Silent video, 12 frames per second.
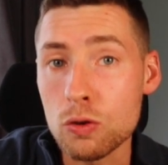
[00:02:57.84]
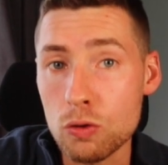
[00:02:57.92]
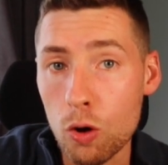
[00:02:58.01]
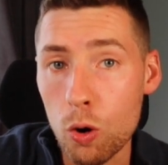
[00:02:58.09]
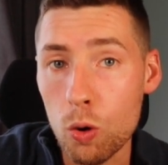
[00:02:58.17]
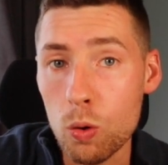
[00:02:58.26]

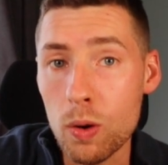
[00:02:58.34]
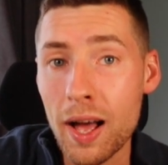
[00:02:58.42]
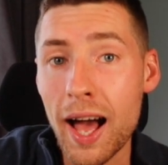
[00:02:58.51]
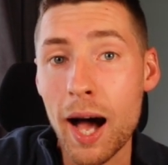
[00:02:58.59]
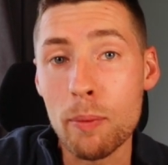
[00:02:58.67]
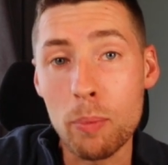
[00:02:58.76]
grow
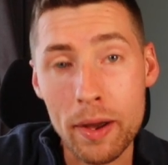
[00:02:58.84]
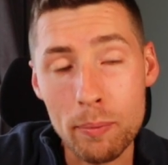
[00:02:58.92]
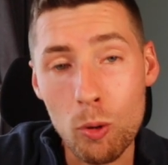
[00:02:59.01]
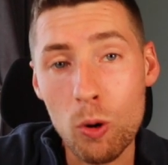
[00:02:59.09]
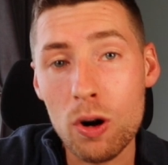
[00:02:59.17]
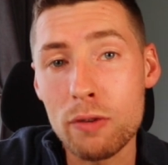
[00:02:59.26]
and buy
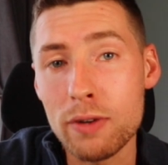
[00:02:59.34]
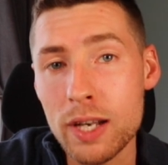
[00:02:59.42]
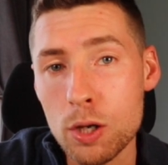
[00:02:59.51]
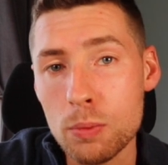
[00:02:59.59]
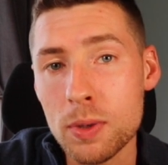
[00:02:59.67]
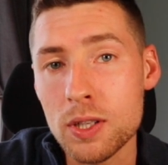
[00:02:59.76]
more of
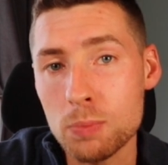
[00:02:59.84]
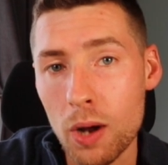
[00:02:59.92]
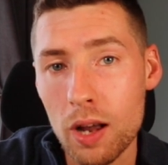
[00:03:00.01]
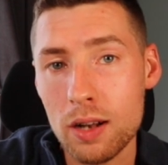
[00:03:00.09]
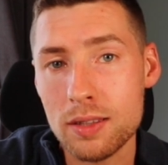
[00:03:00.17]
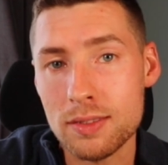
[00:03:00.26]
Illumina's
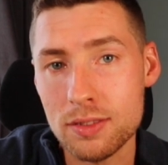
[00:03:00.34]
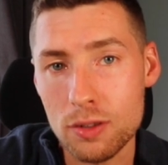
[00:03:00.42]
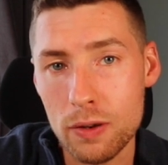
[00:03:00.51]
products and